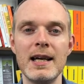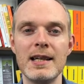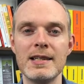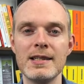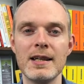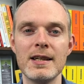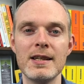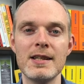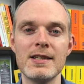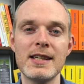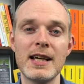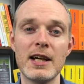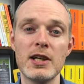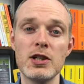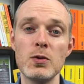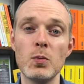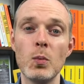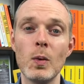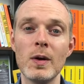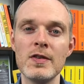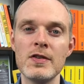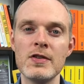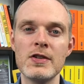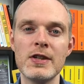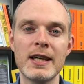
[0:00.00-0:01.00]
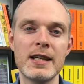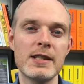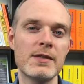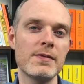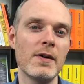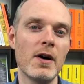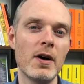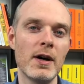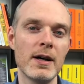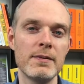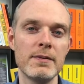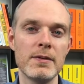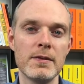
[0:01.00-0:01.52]
It's under section
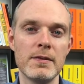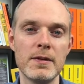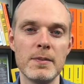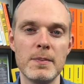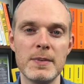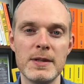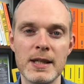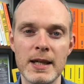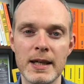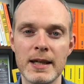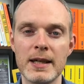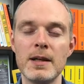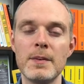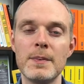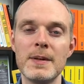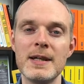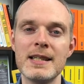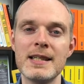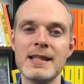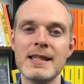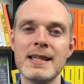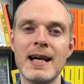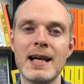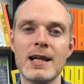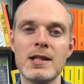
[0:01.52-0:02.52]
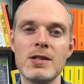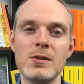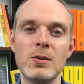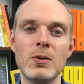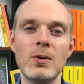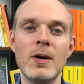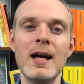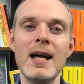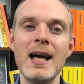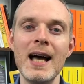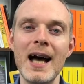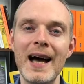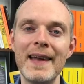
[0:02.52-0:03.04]
165 of the particular piece of tax
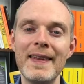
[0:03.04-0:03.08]
law.